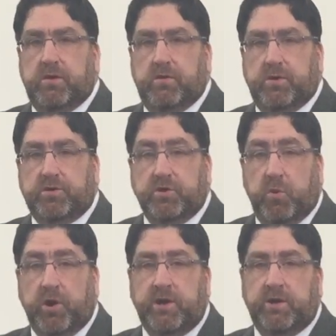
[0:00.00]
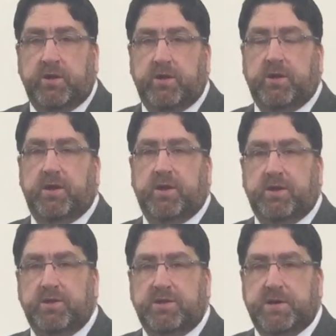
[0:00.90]
Well, good morning
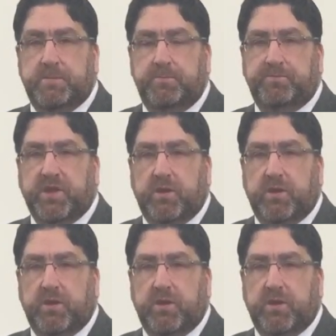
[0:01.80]
and